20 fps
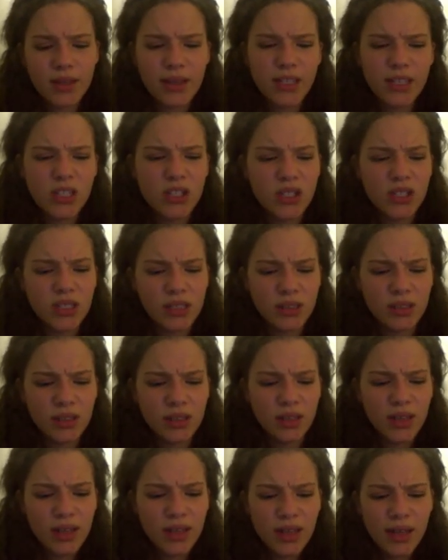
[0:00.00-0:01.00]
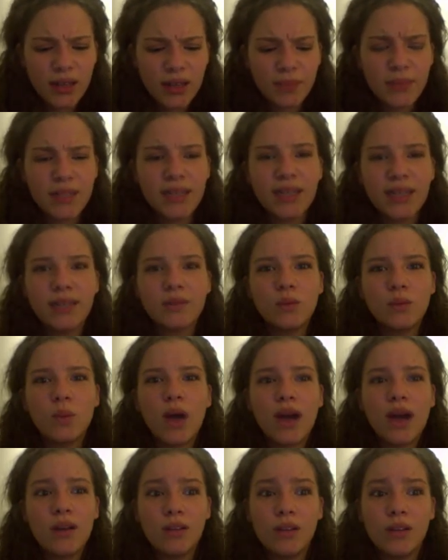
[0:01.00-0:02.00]
I used to be like,
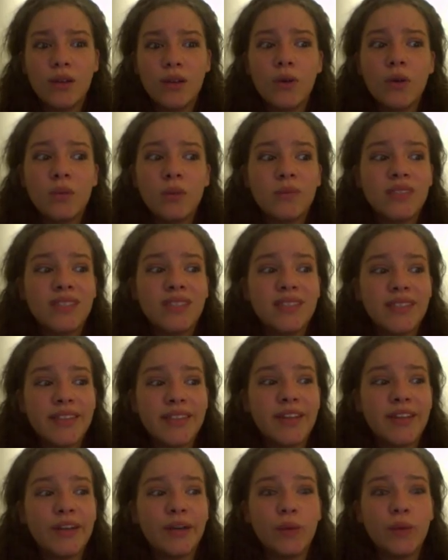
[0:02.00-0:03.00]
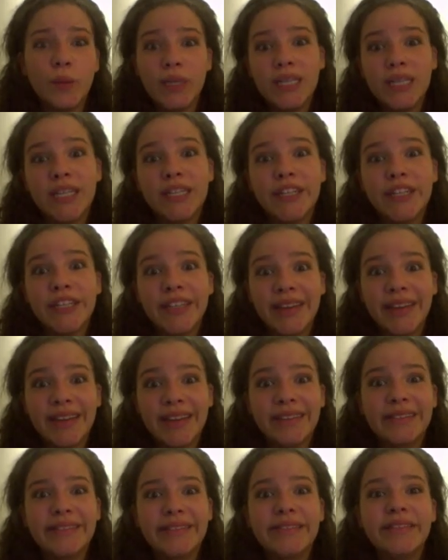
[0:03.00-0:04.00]
wow, they're homeless, they're weird,
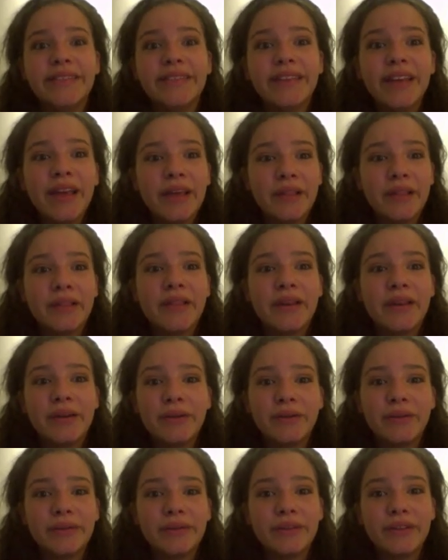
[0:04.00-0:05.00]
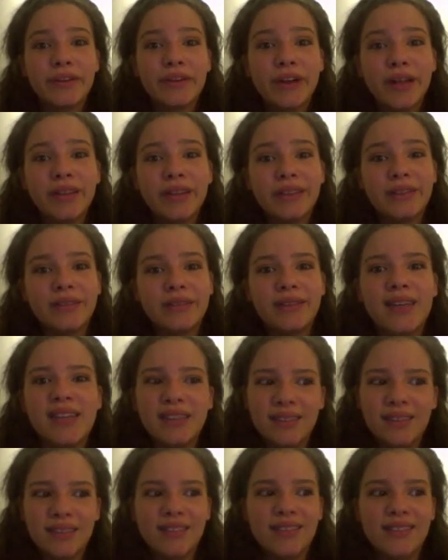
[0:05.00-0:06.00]
and they're not
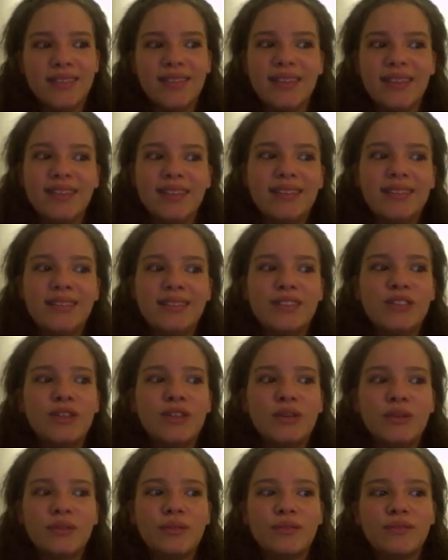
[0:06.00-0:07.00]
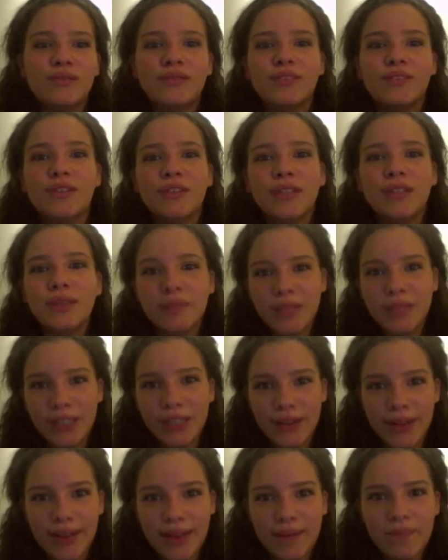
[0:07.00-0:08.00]
like us, like don't come
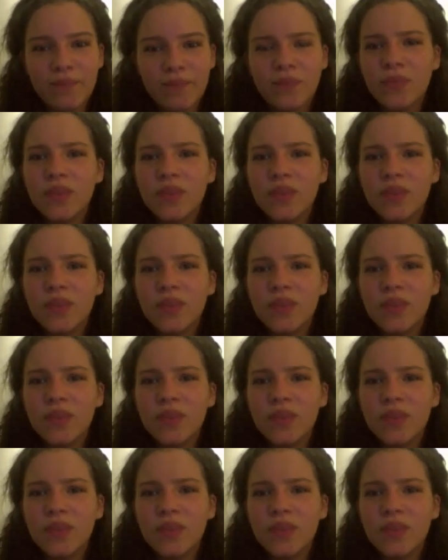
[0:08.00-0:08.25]
near them.